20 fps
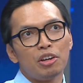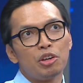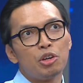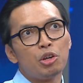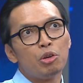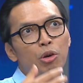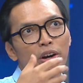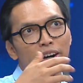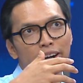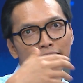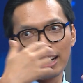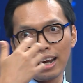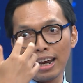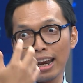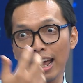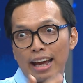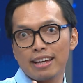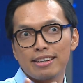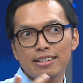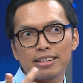You are
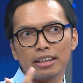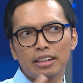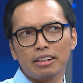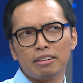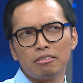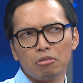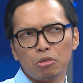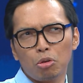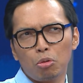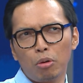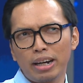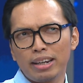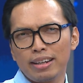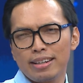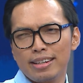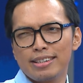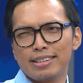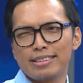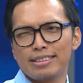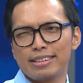analyzing what
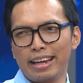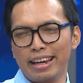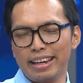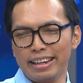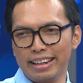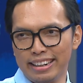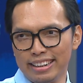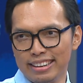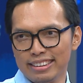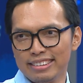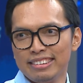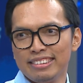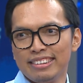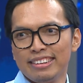he's saying. Yeah.